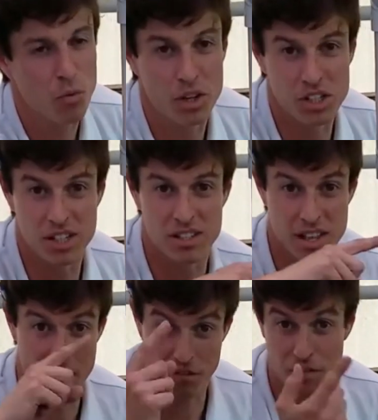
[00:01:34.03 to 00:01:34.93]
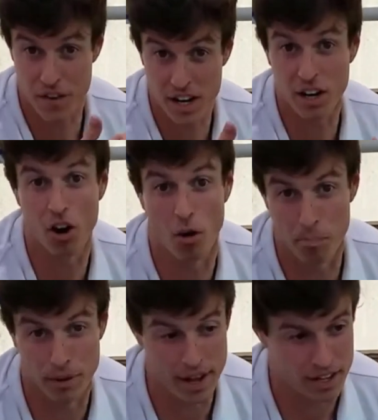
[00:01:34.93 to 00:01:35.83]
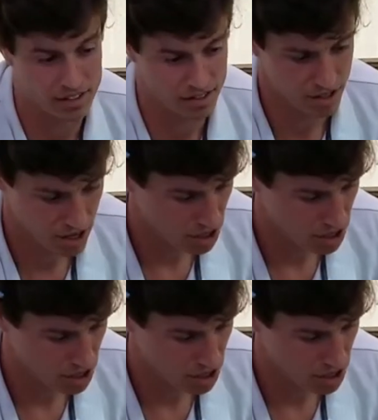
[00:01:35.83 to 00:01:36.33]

which is then feeding our plants.